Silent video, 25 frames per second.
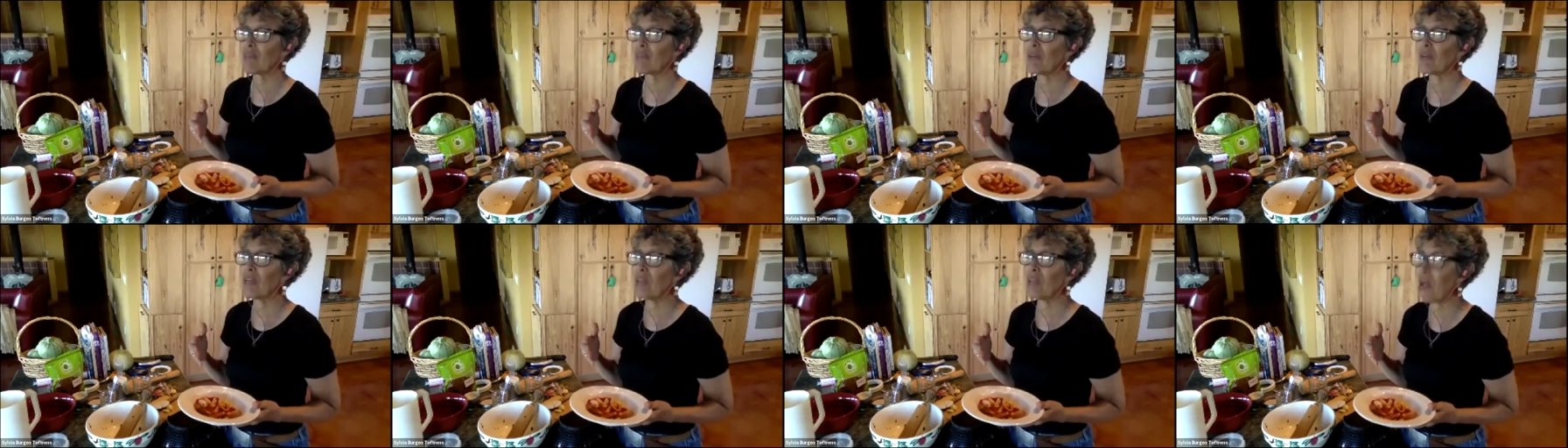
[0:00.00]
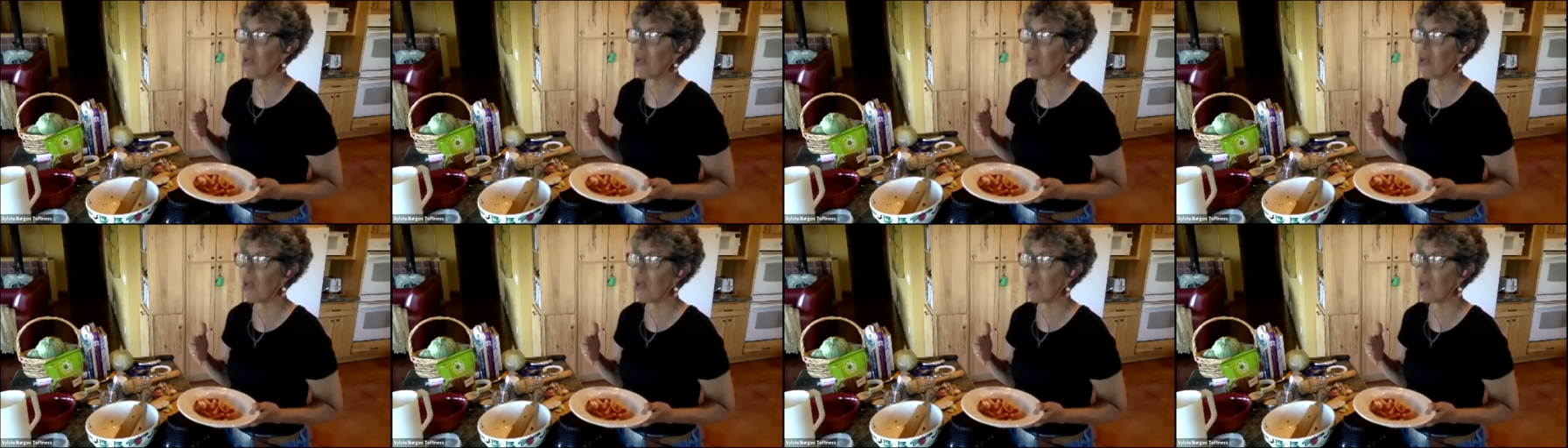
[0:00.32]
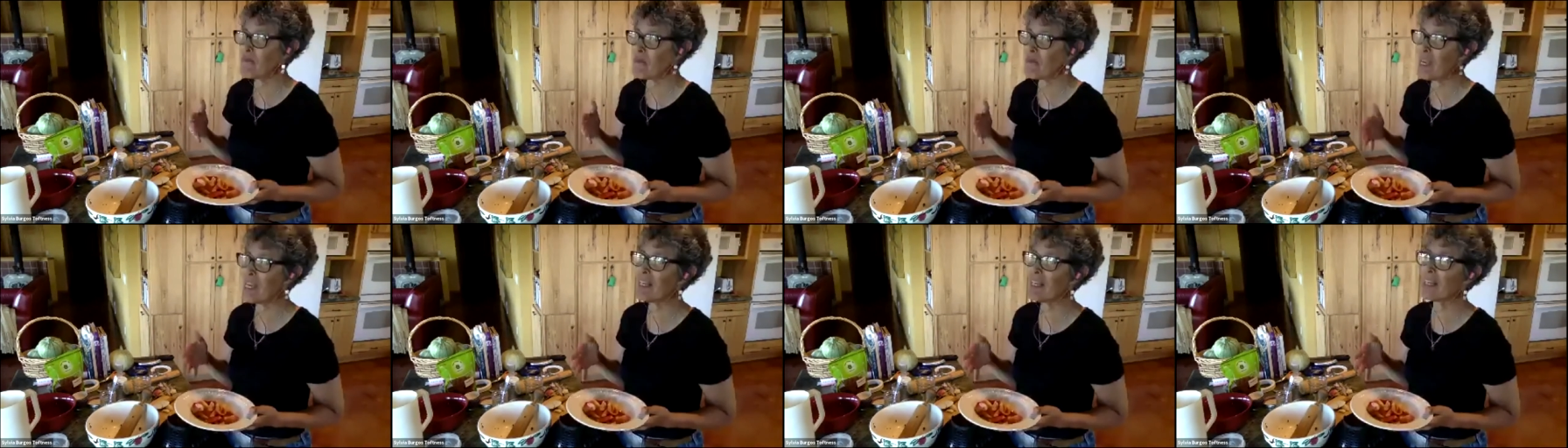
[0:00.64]
when I
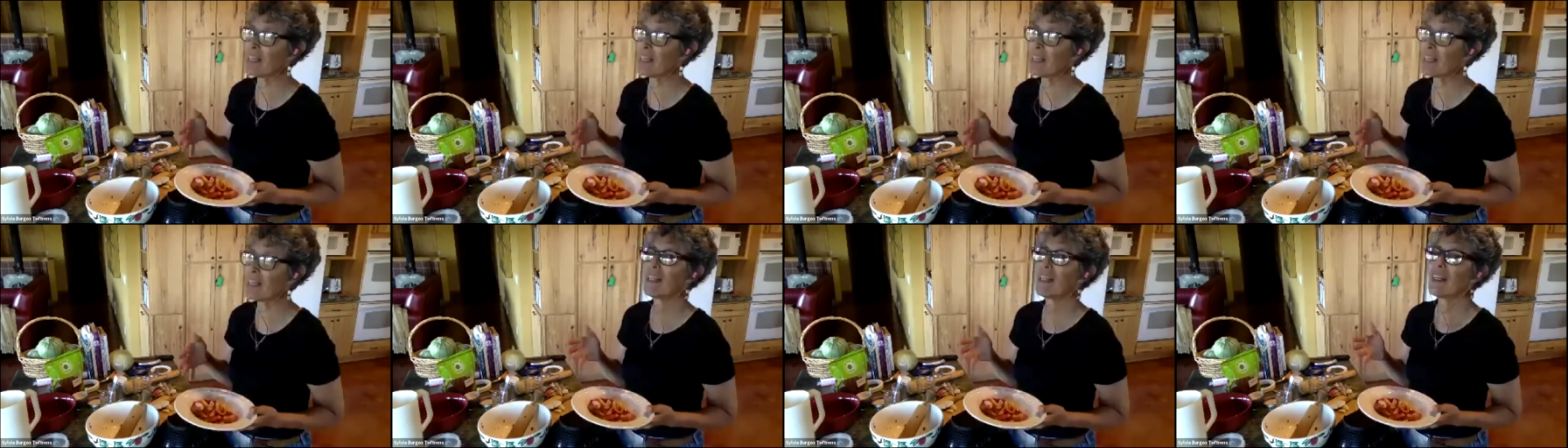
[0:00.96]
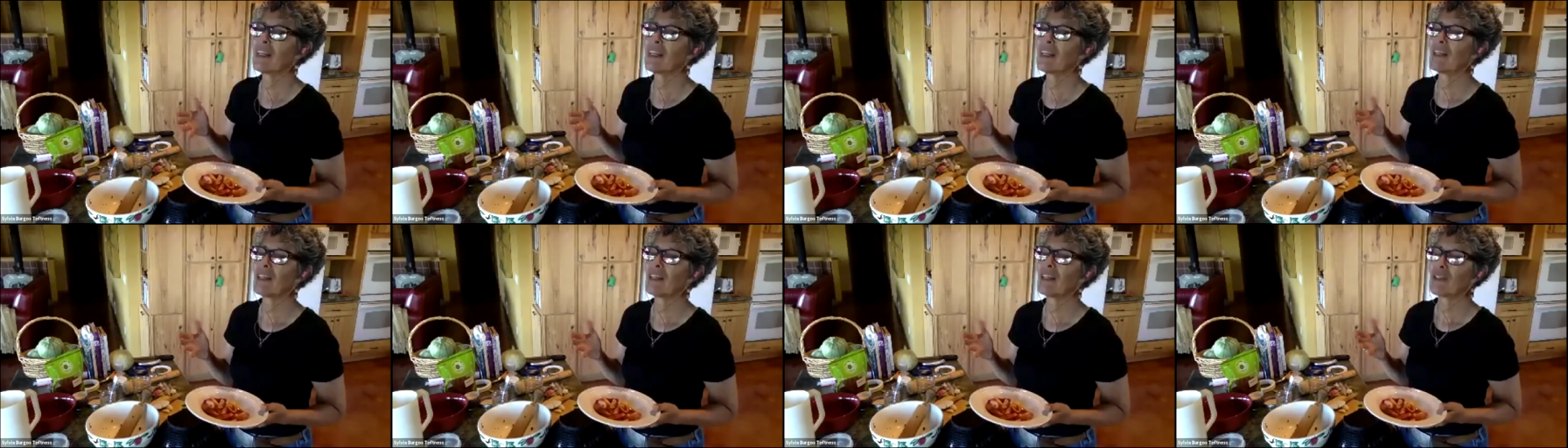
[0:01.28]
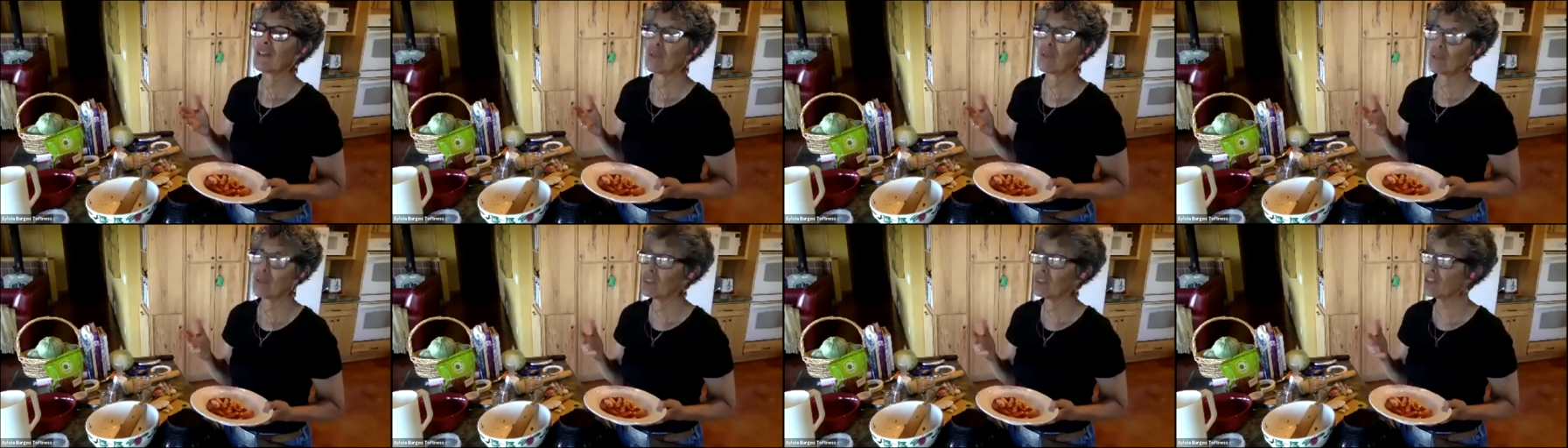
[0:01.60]
make
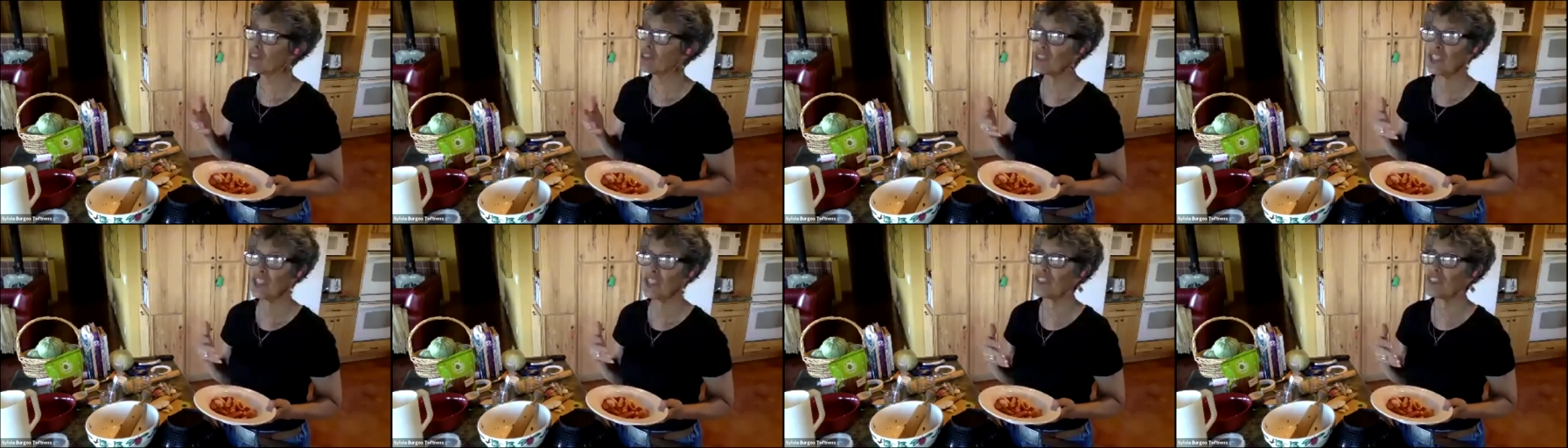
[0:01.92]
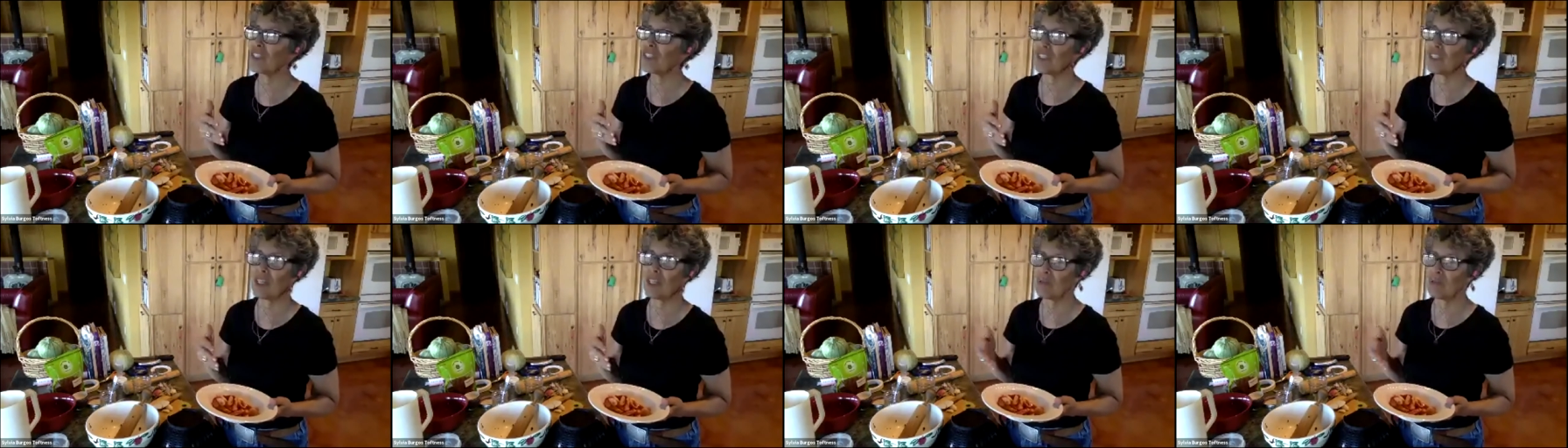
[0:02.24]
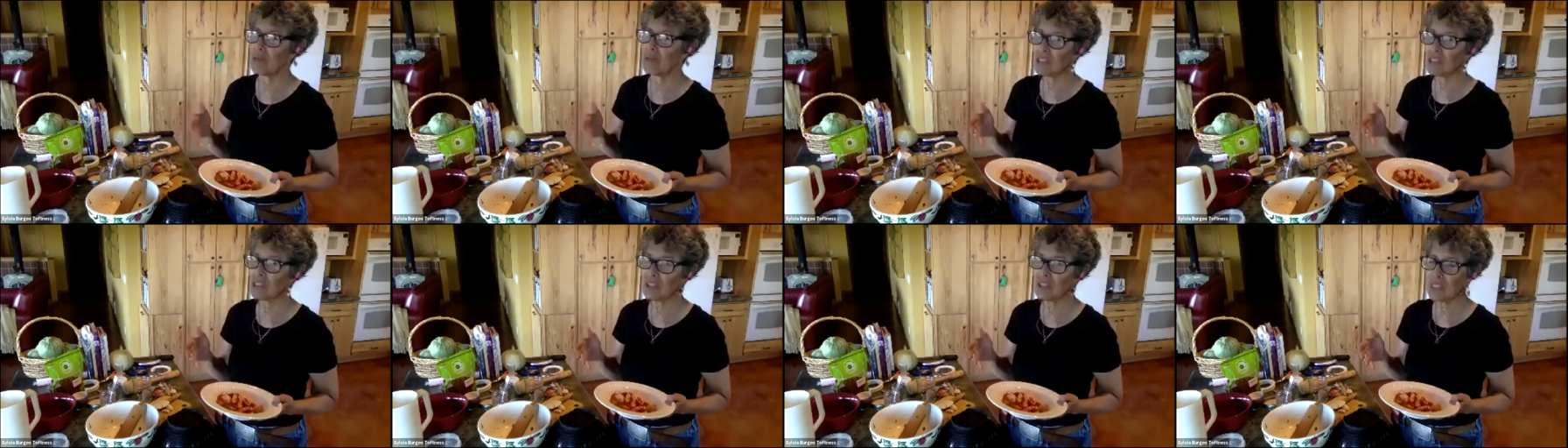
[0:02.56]
grilled cheese
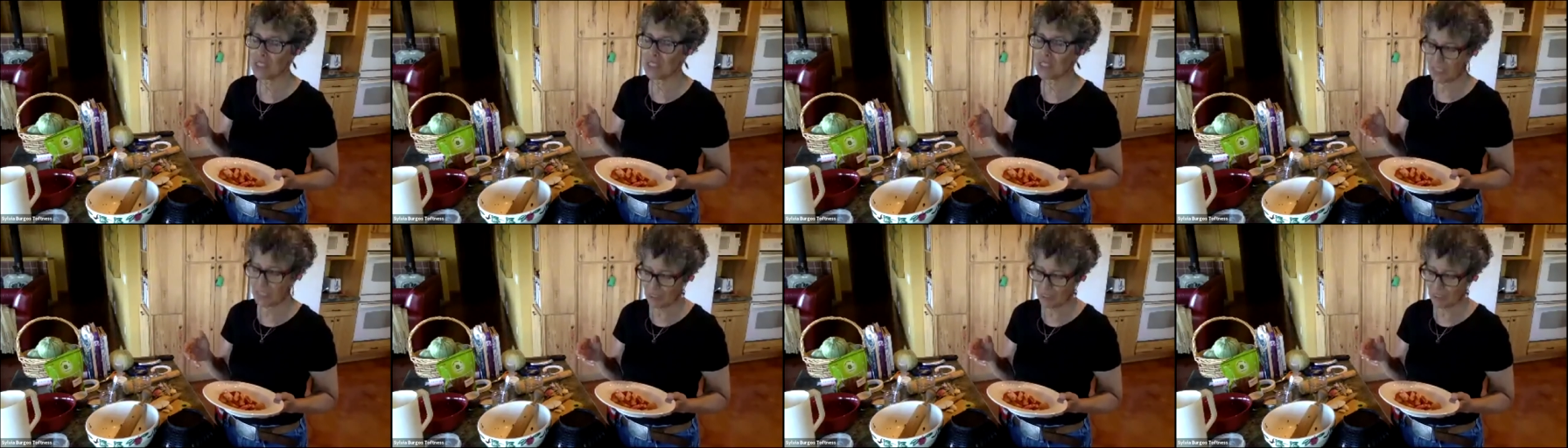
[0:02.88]
sandwiches.